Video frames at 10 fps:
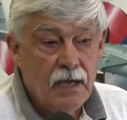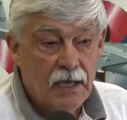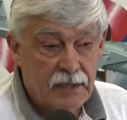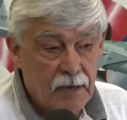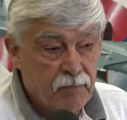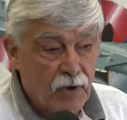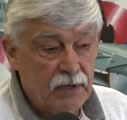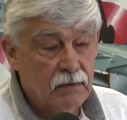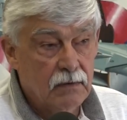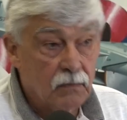At that
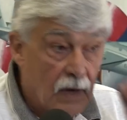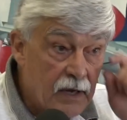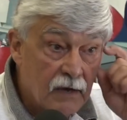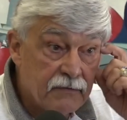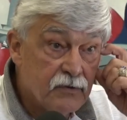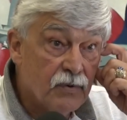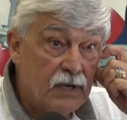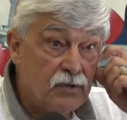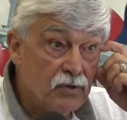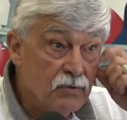point,
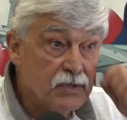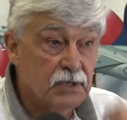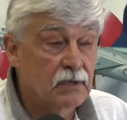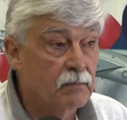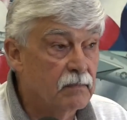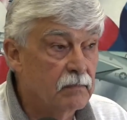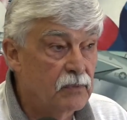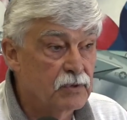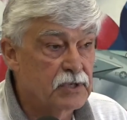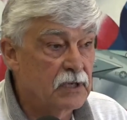YF-22 was in the
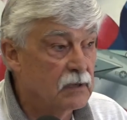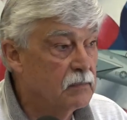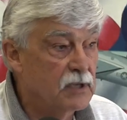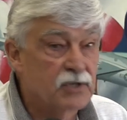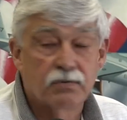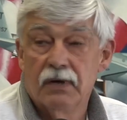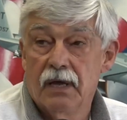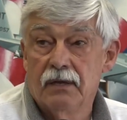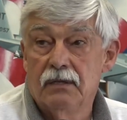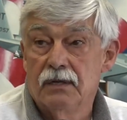museum. These were
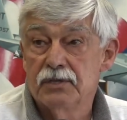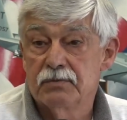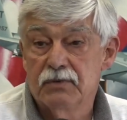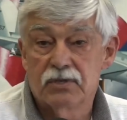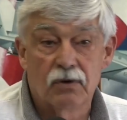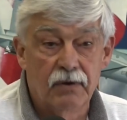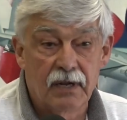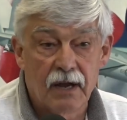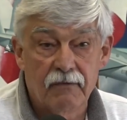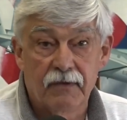headed to the
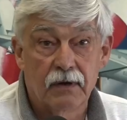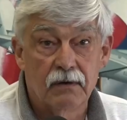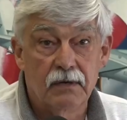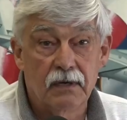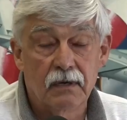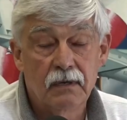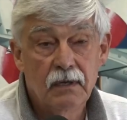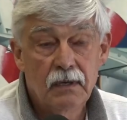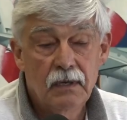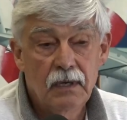Smithsonian. I figured
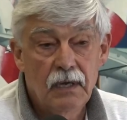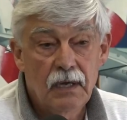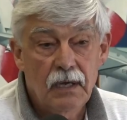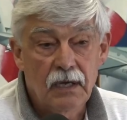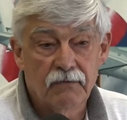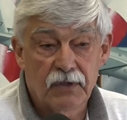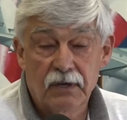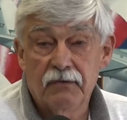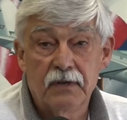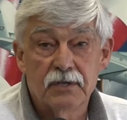if the
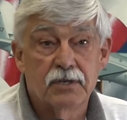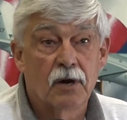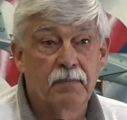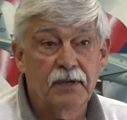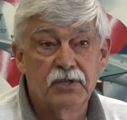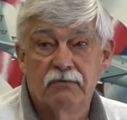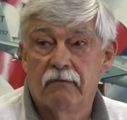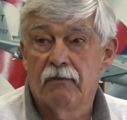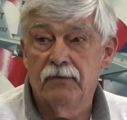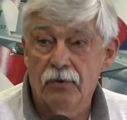niftiest airplanes you've
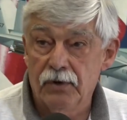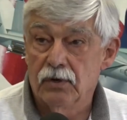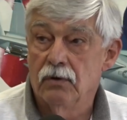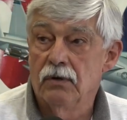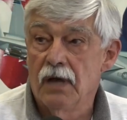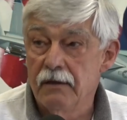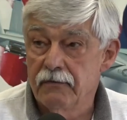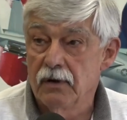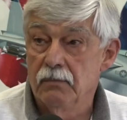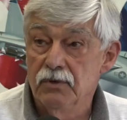ever flown in your whole
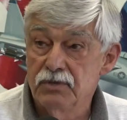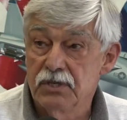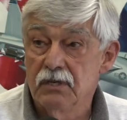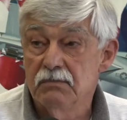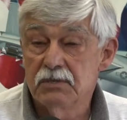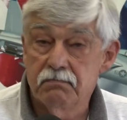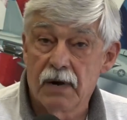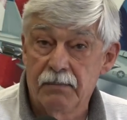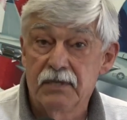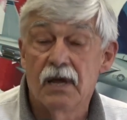life are in a museum, it's
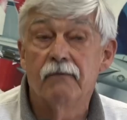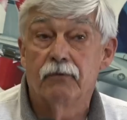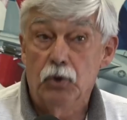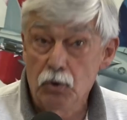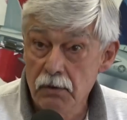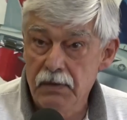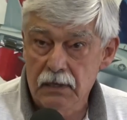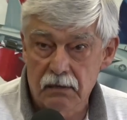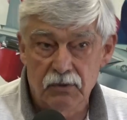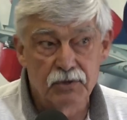probably time for you to be
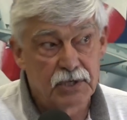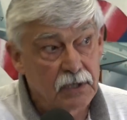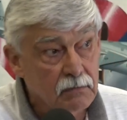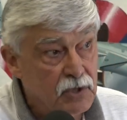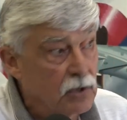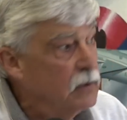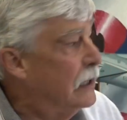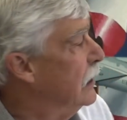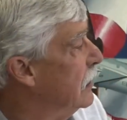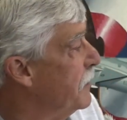in the museum too.
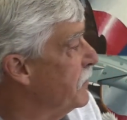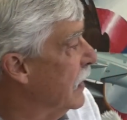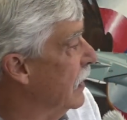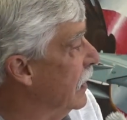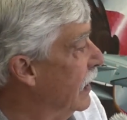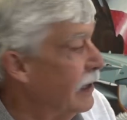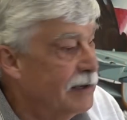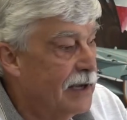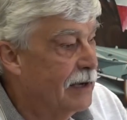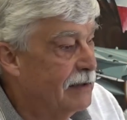
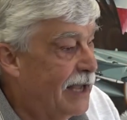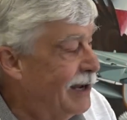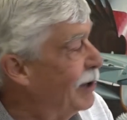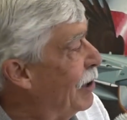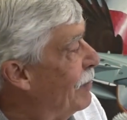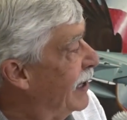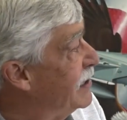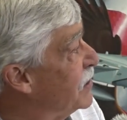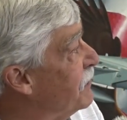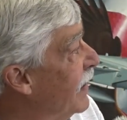And that ended my
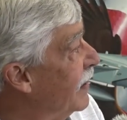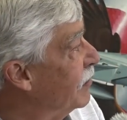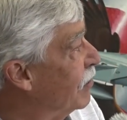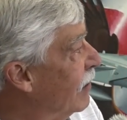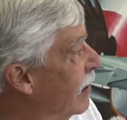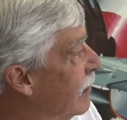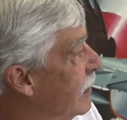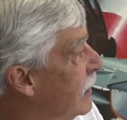test flying career.